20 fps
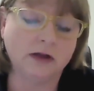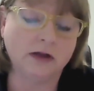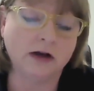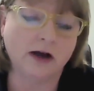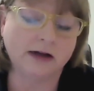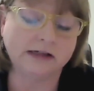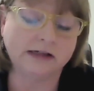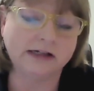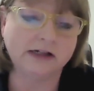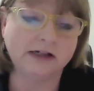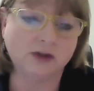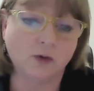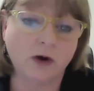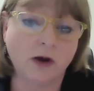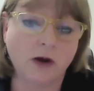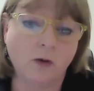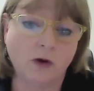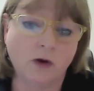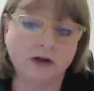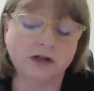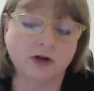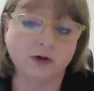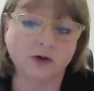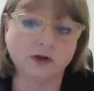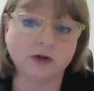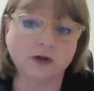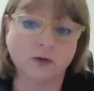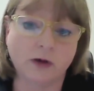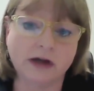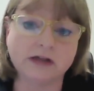1921
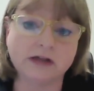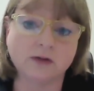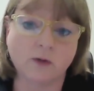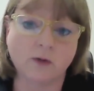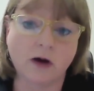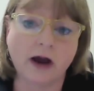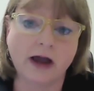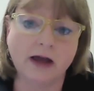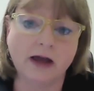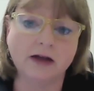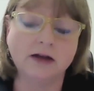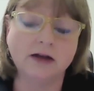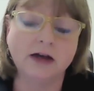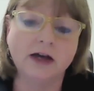Tulsa Race Riot.